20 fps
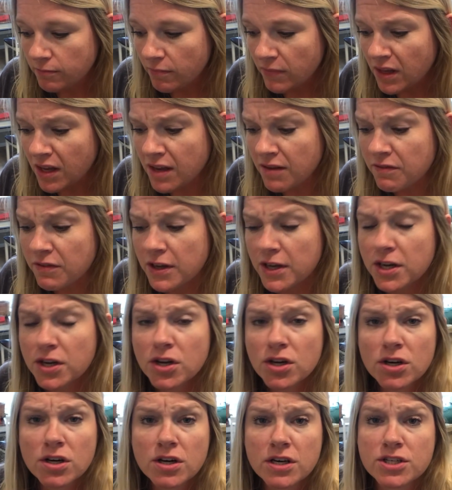and
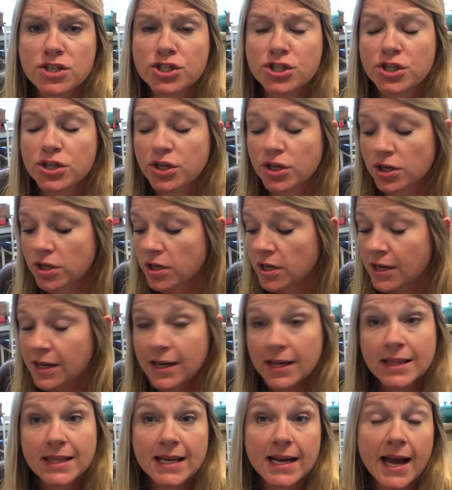vinegar and sugar
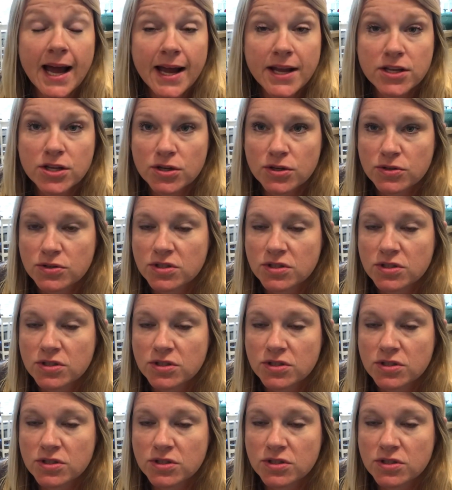that I used.